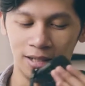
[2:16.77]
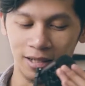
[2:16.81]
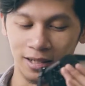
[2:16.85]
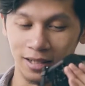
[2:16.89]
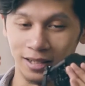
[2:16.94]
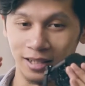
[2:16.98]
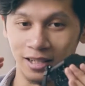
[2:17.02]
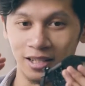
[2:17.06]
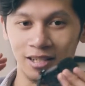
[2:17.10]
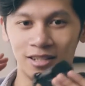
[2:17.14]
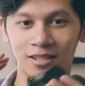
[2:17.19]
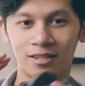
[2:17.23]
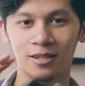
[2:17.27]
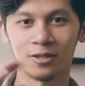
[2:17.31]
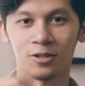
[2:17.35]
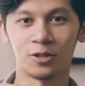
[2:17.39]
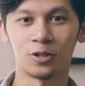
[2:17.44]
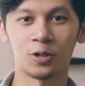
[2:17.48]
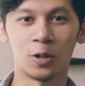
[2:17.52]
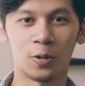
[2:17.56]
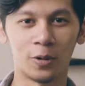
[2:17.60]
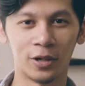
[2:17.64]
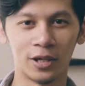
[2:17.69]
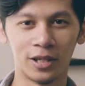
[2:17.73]
It is
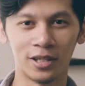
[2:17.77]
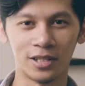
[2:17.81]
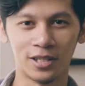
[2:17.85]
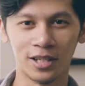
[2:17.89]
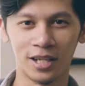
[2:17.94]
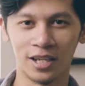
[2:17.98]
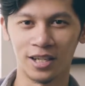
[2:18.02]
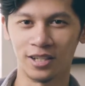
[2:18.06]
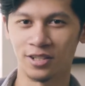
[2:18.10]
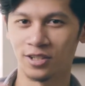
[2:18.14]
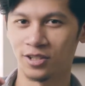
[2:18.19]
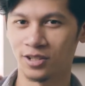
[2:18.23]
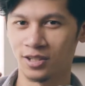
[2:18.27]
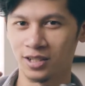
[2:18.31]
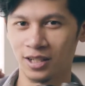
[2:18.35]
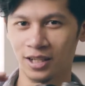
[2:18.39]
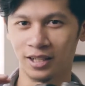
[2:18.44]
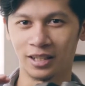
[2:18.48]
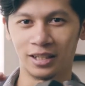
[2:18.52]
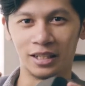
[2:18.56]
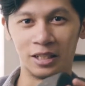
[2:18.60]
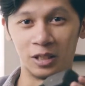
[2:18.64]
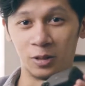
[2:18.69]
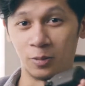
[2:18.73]
showing its age
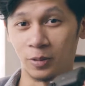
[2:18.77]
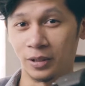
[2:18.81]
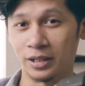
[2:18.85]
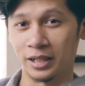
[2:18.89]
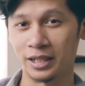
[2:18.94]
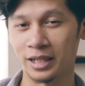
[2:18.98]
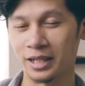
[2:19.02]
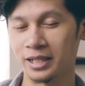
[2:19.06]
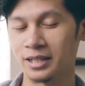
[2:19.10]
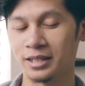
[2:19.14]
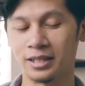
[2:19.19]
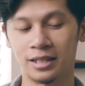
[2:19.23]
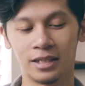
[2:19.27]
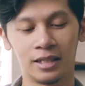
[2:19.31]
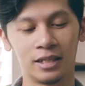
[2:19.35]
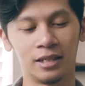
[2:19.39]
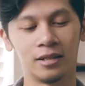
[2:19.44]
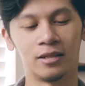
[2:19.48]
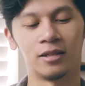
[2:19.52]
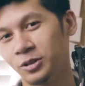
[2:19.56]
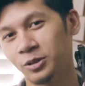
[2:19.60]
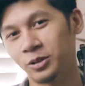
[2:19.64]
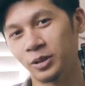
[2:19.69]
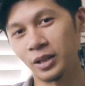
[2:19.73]
slightly in
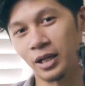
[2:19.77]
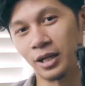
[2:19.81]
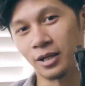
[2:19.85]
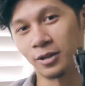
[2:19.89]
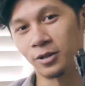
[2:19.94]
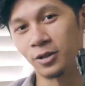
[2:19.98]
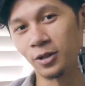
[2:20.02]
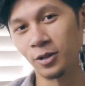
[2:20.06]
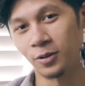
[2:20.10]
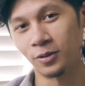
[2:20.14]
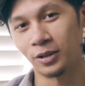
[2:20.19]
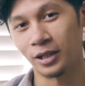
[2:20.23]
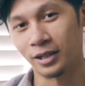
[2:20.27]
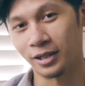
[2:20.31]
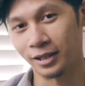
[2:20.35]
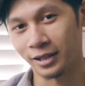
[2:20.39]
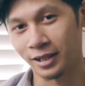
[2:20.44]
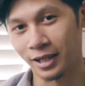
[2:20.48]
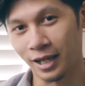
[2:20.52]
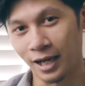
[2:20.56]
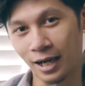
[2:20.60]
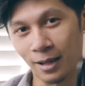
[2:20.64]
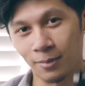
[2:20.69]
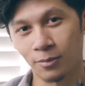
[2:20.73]
2018. You gotta know that the
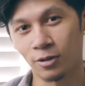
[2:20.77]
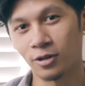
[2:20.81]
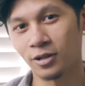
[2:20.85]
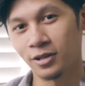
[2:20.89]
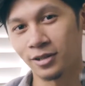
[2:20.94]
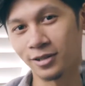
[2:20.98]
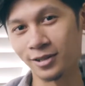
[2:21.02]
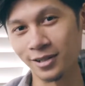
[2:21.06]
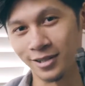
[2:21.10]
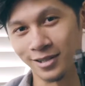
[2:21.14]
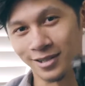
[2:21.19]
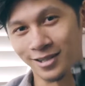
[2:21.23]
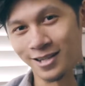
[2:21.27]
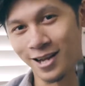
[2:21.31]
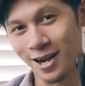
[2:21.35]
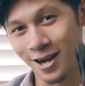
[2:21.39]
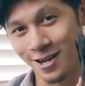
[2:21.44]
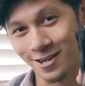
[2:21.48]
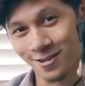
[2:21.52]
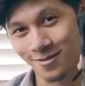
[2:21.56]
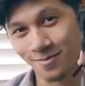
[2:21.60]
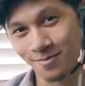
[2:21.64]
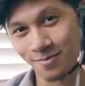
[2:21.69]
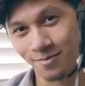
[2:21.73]
camera does
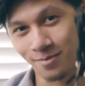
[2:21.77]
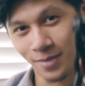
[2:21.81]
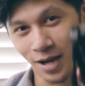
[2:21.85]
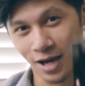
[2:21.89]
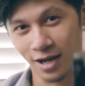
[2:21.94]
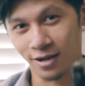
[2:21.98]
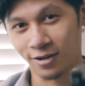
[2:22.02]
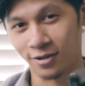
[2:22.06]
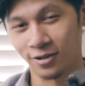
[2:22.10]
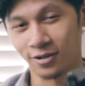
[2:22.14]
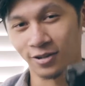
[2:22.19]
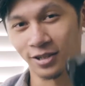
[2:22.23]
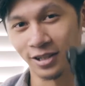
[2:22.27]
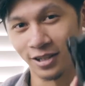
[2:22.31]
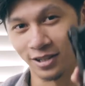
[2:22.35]
not matter.